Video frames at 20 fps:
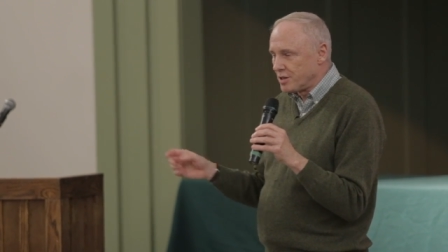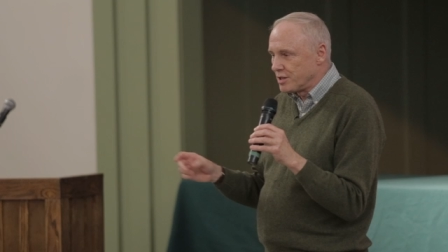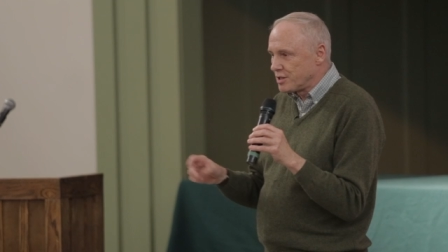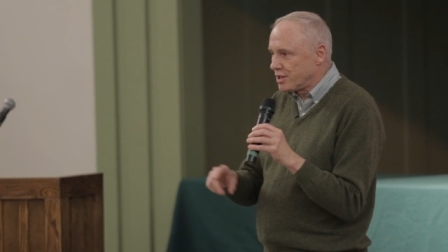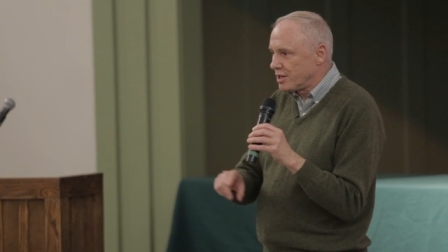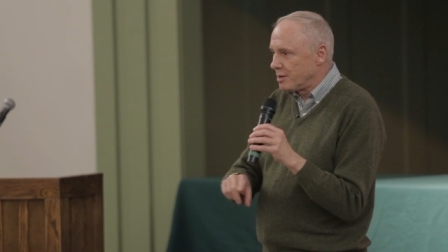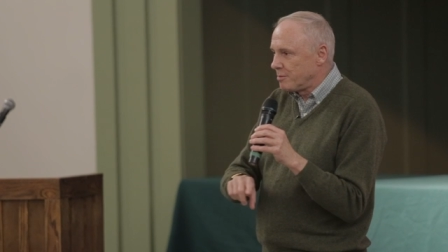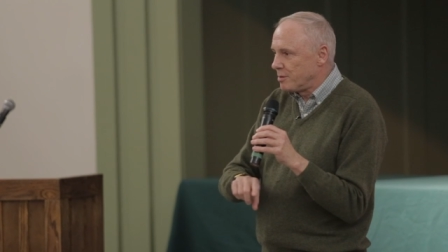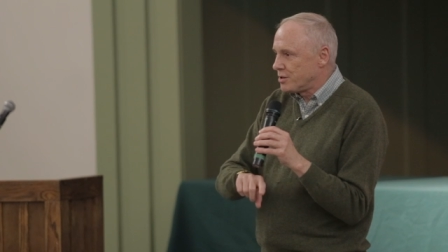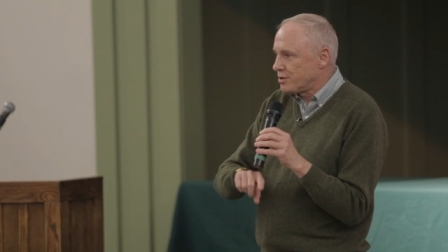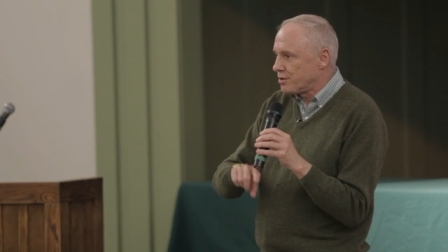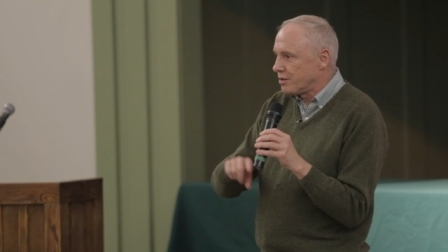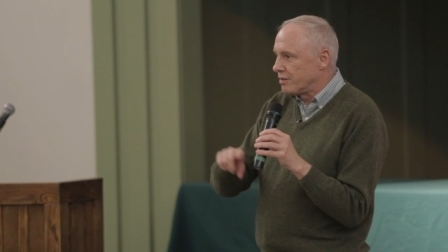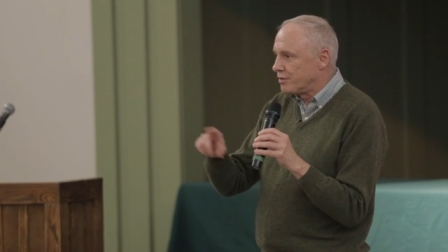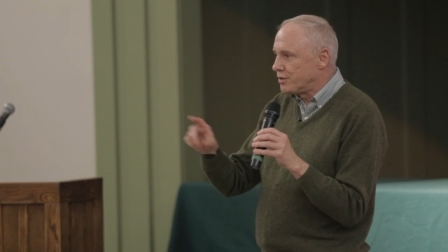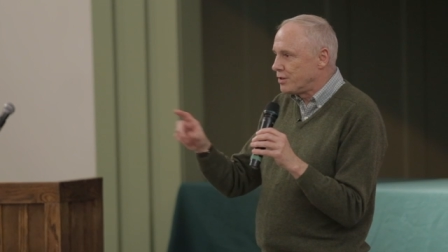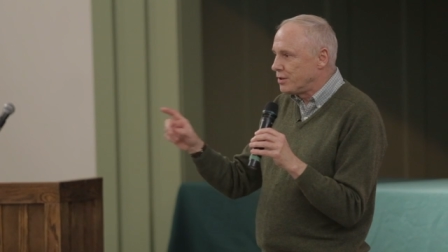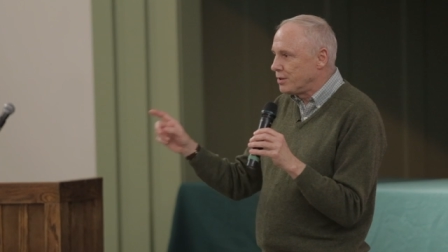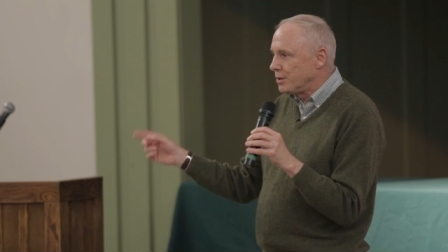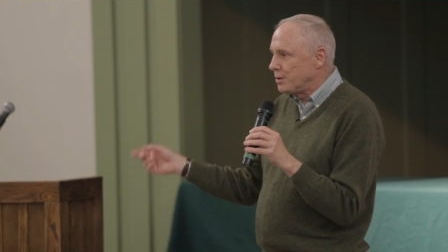and it's going to be sort
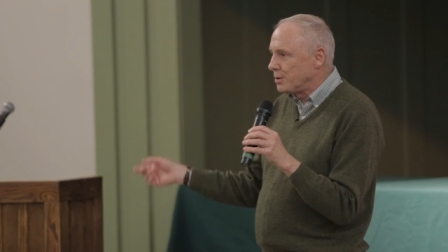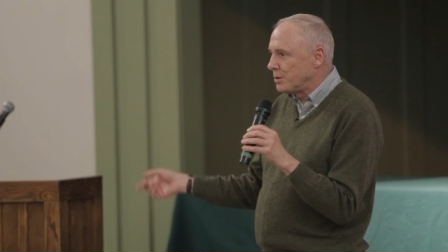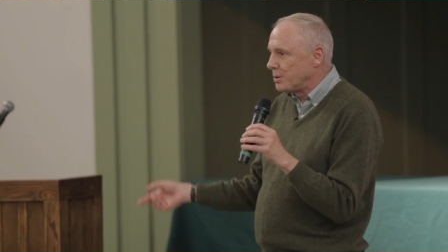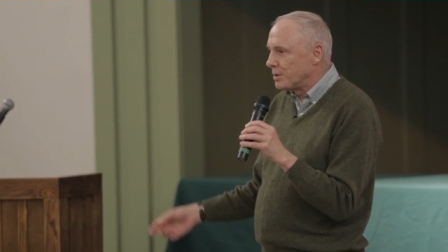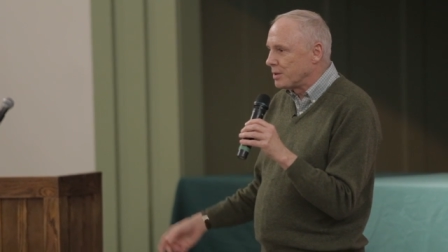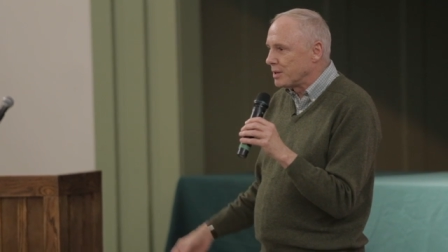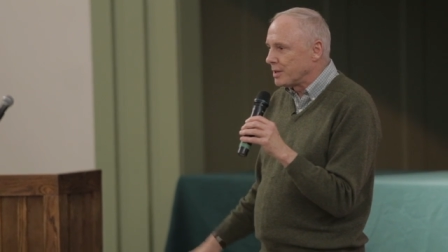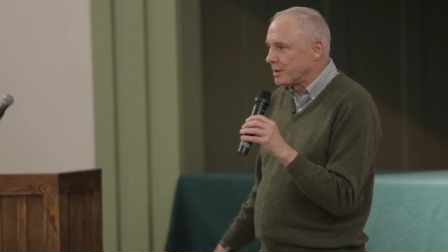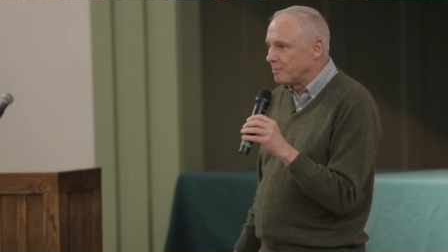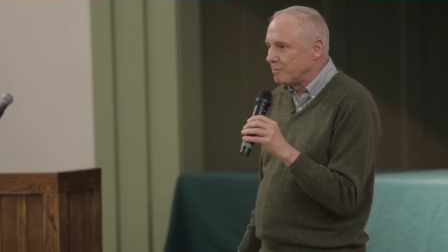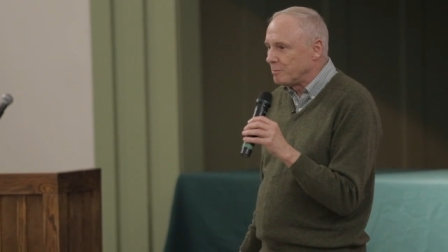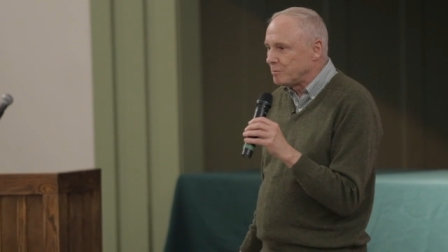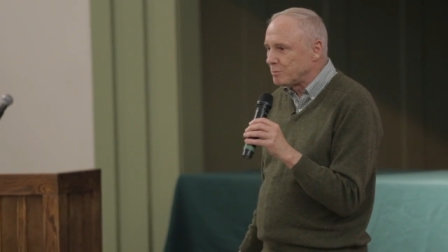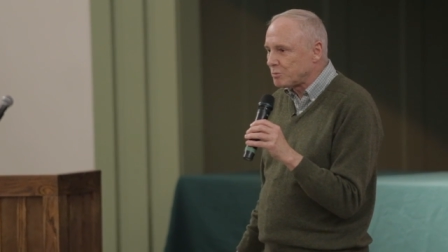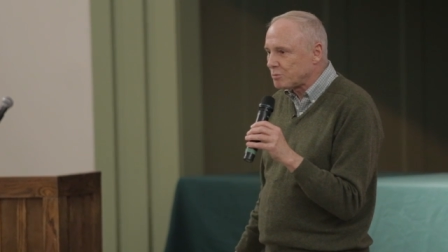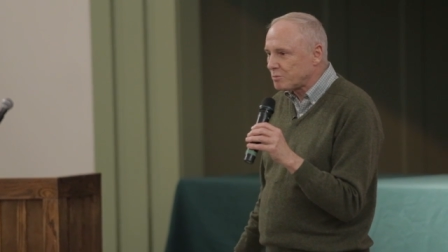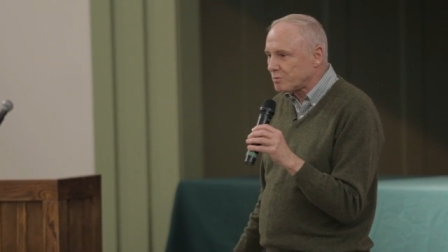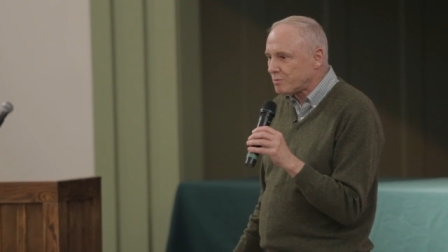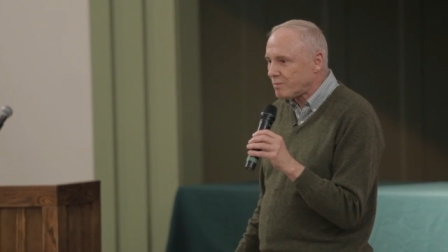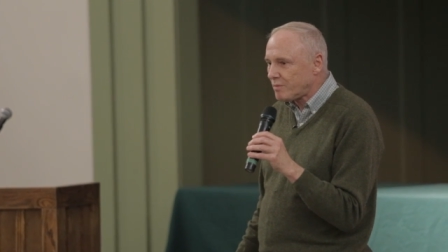of two um,
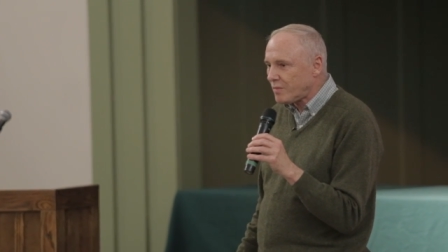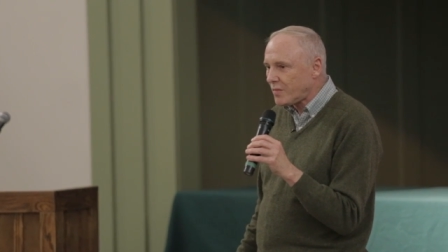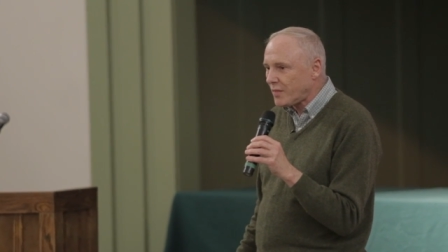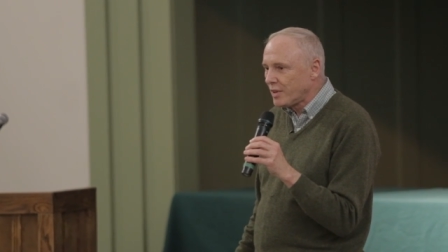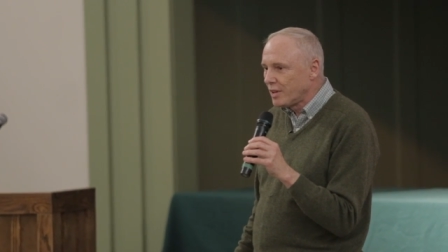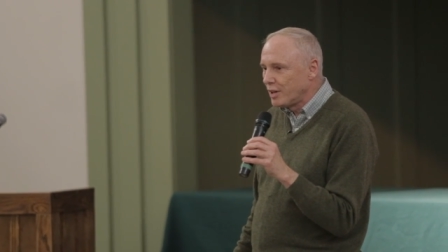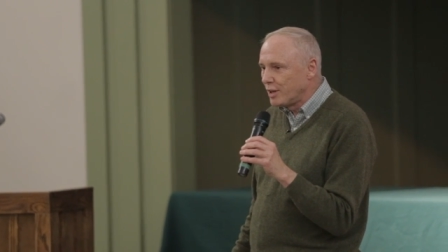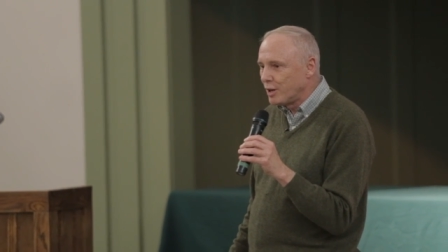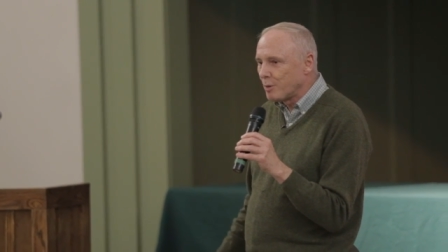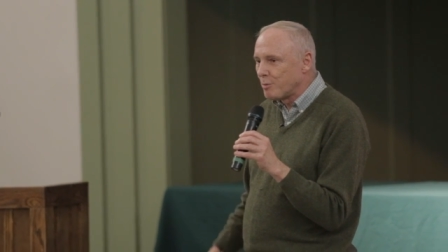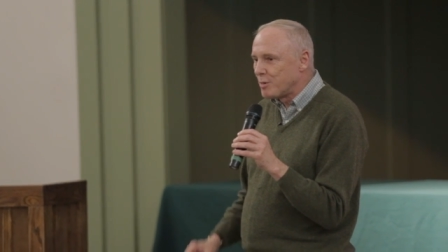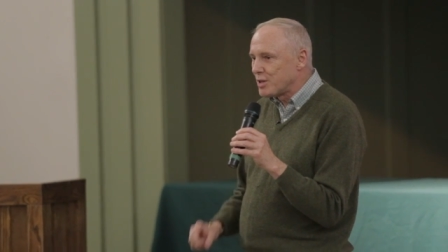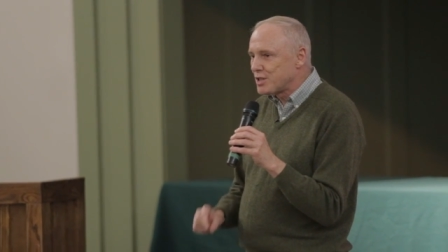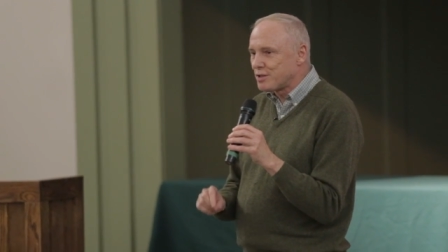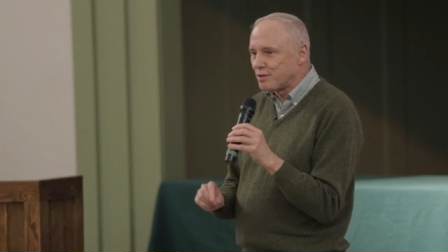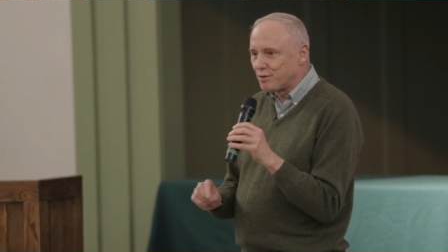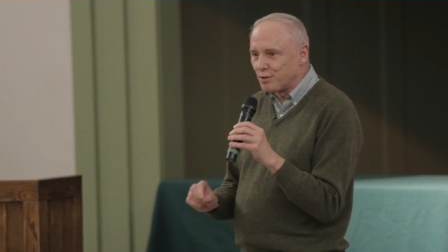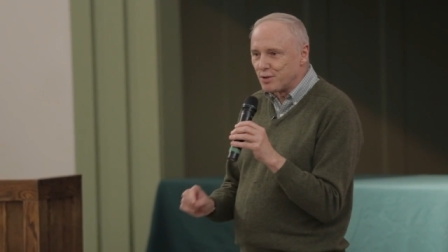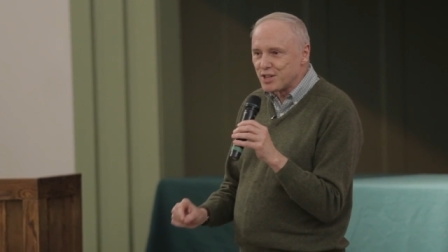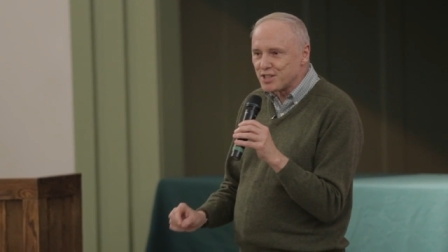little
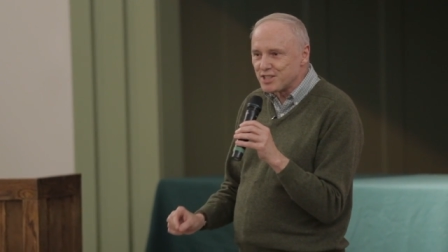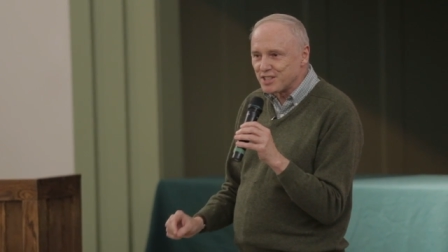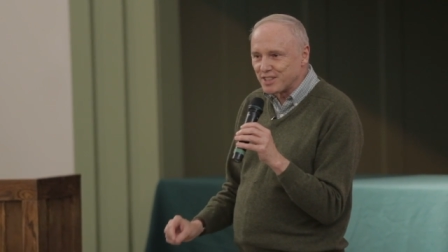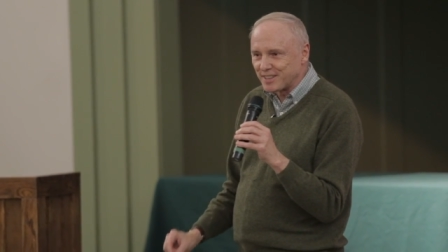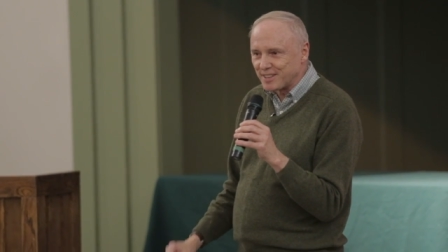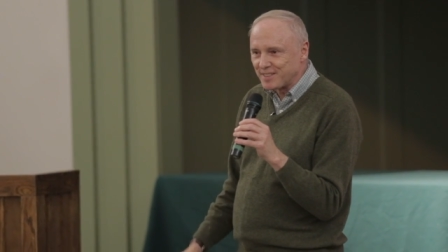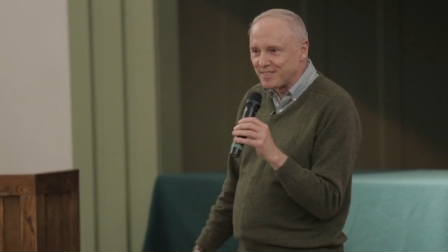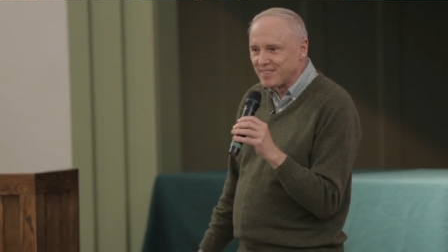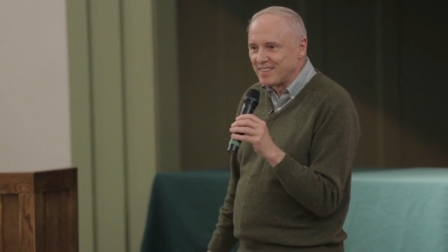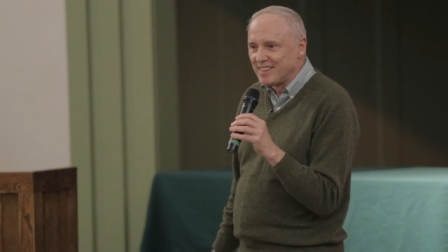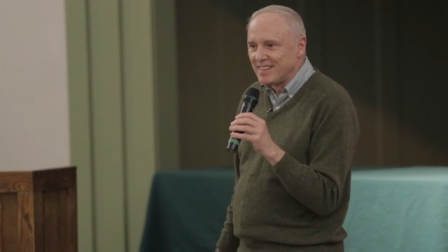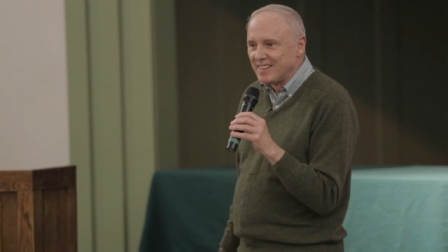bits of reasoning,